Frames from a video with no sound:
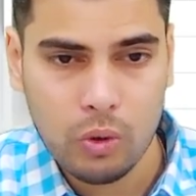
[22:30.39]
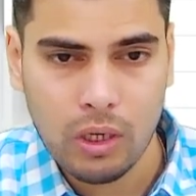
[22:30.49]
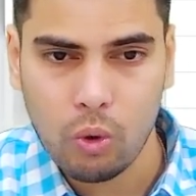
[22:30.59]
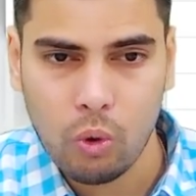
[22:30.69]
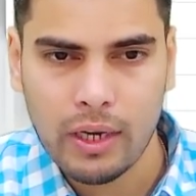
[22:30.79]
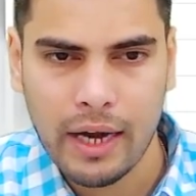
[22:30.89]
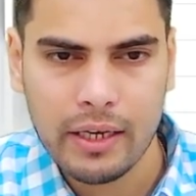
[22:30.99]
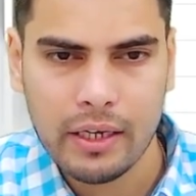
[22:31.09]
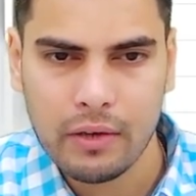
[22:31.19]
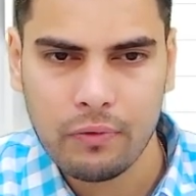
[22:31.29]
the load
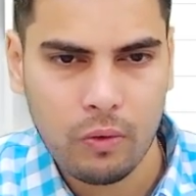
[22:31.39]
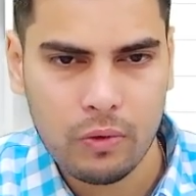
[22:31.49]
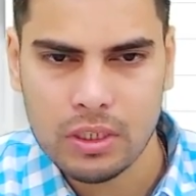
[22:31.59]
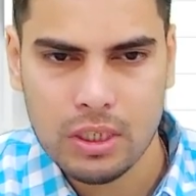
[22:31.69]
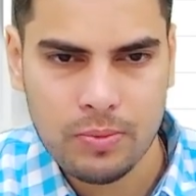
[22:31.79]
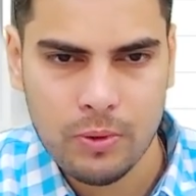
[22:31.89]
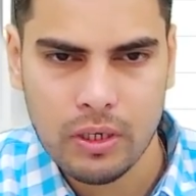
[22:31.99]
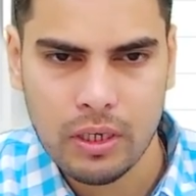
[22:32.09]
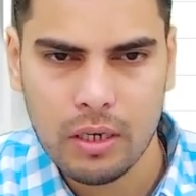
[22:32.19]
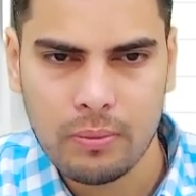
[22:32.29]
category for which this
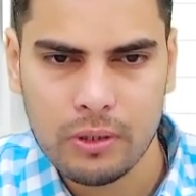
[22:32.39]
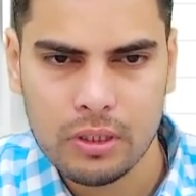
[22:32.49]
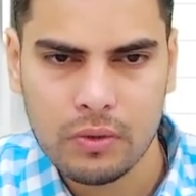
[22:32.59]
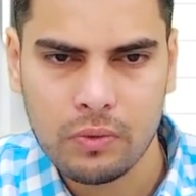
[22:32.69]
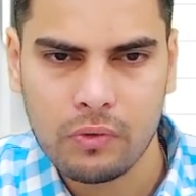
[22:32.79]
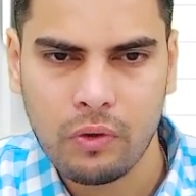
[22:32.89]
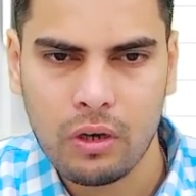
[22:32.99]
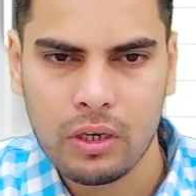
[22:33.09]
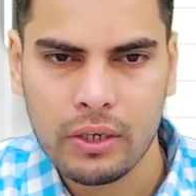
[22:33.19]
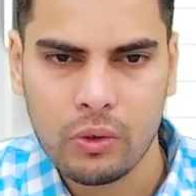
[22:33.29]
particular person would
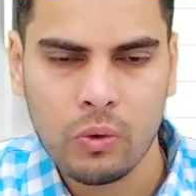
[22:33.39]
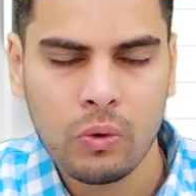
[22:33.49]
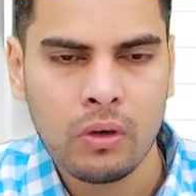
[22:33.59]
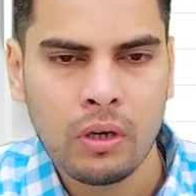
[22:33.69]
fall into